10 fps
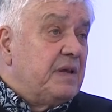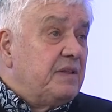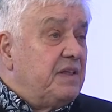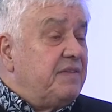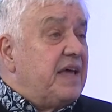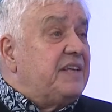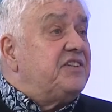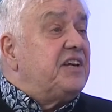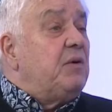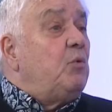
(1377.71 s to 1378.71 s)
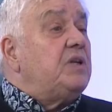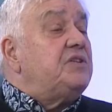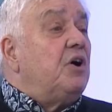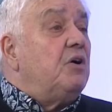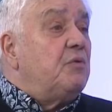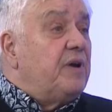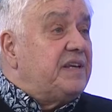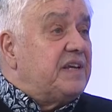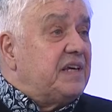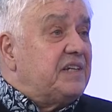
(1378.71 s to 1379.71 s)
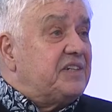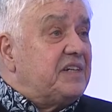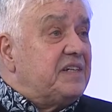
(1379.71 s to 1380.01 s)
they then say, what TOG rating is it?